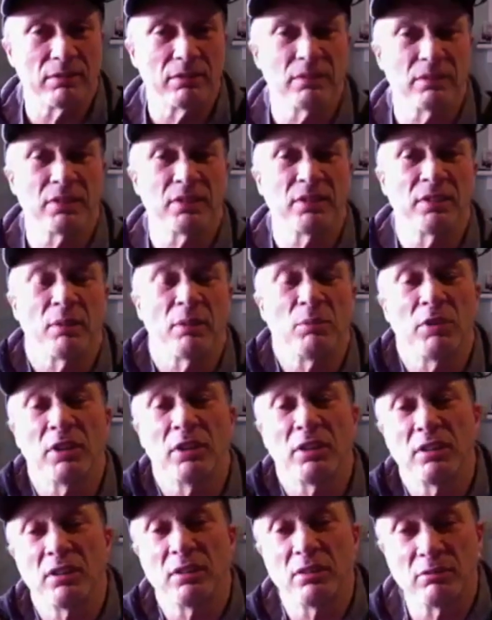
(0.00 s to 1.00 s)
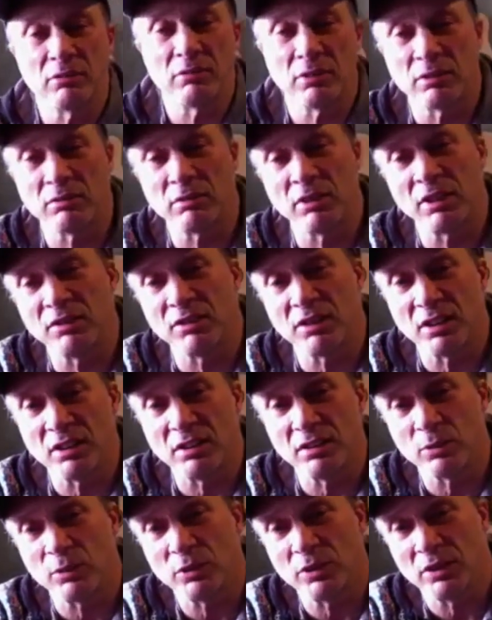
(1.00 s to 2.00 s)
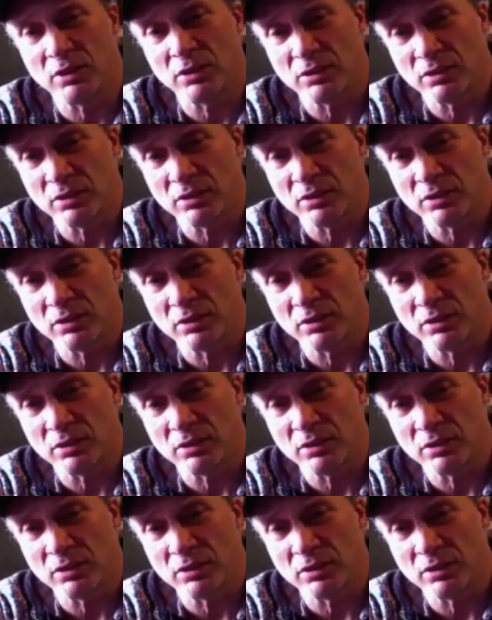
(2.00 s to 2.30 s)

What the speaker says: something that resonates with you.